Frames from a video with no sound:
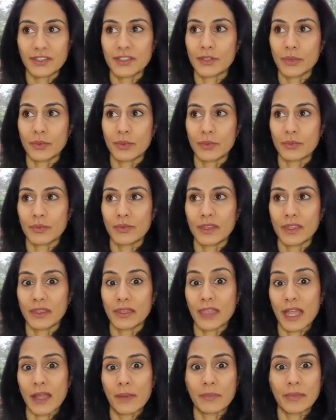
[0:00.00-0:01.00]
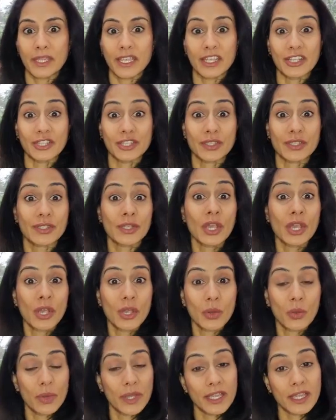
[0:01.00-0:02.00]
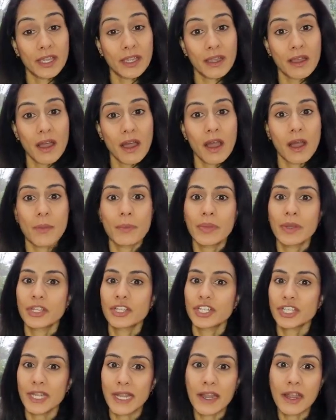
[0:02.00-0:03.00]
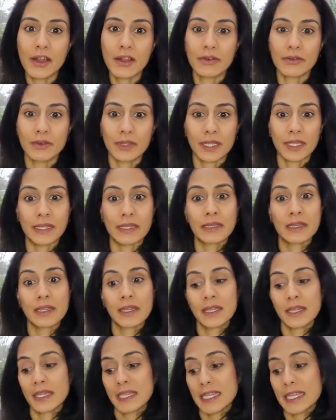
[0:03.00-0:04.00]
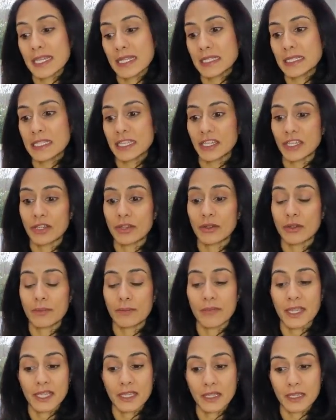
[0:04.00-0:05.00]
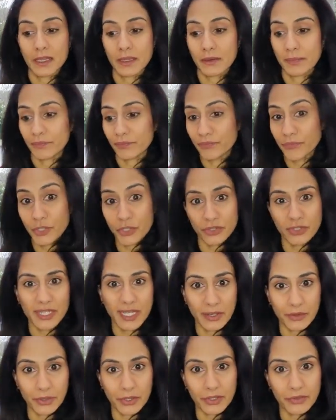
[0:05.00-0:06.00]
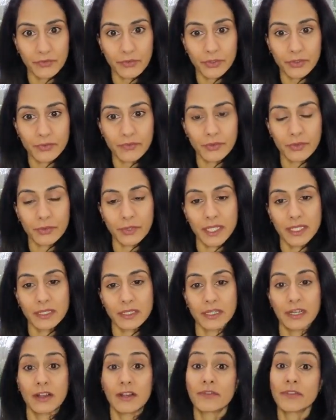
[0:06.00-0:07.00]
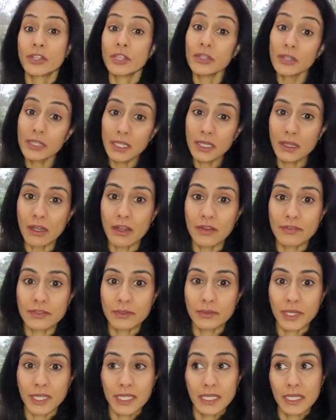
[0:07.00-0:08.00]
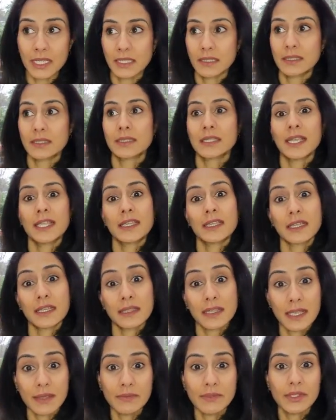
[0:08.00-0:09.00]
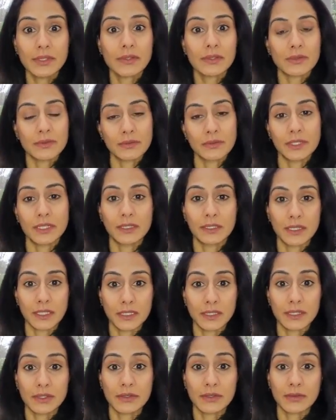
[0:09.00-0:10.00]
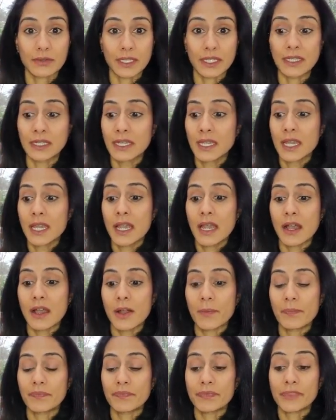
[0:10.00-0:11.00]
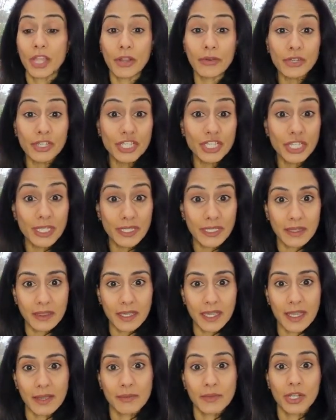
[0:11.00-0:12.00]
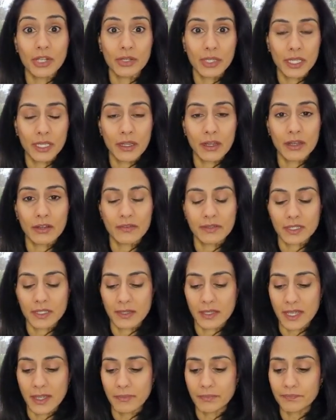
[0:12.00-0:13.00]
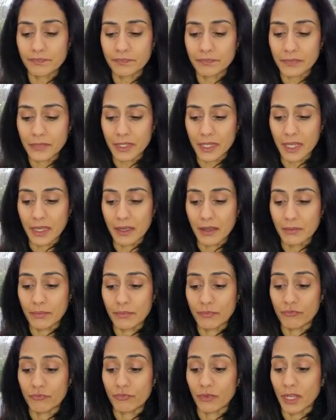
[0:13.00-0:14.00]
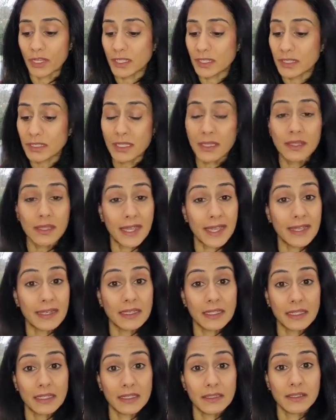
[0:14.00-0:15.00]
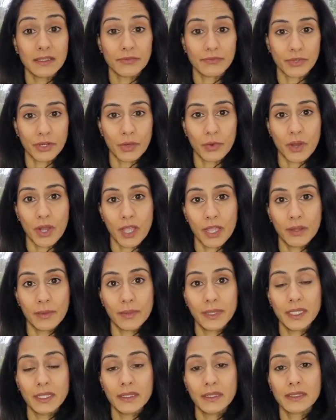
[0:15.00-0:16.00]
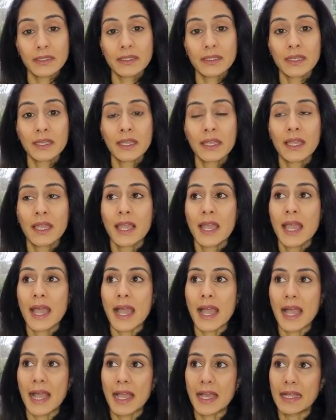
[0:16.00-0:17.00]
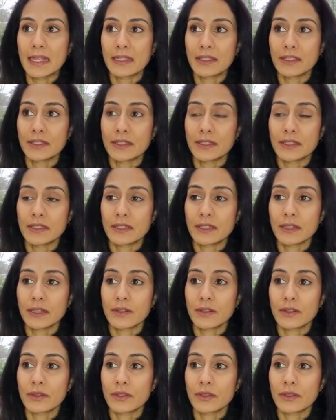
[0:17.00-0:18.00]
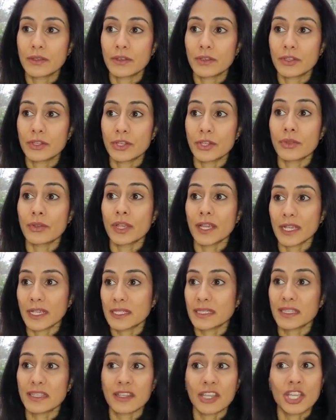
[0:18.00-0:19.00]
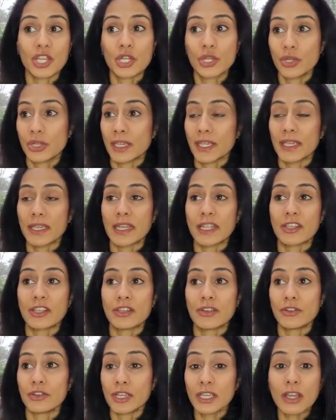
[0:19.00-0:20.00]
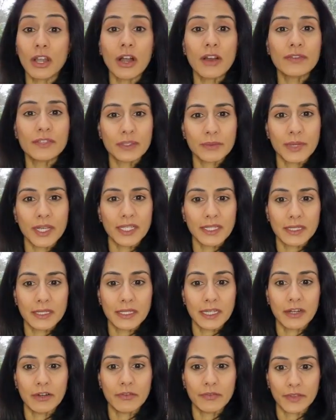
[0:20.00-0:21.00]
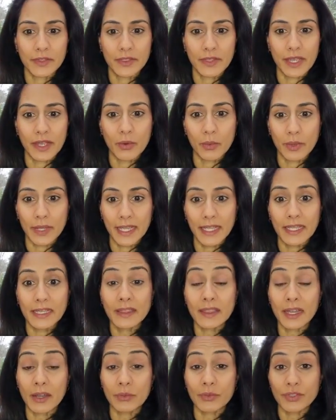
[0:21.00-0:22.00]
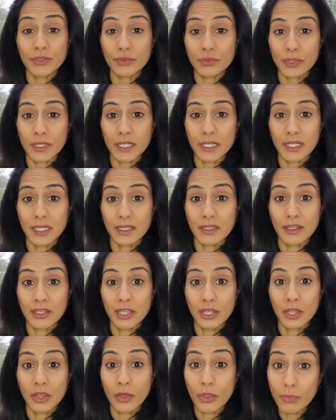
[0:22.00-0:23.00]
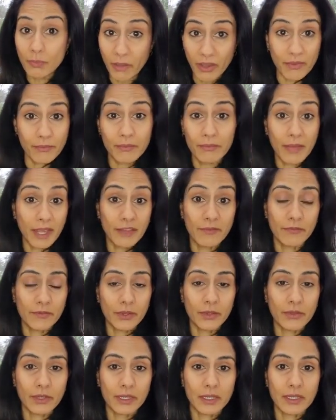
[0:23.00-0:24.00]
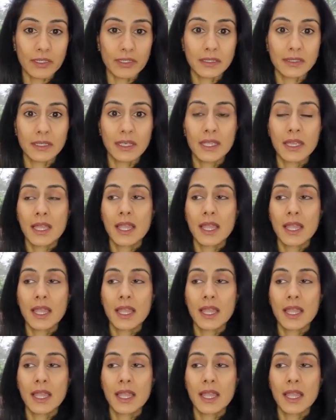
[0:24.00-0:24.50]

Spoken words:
So that being just waking up, showering, eating, making good healthy food for myself, looking after my kids, taking them to school and nursery, nourishing them, looking after them, running to their needs and requirements. And, you know, like I said, like cooking and looking after myself in that way, that was really my main focus.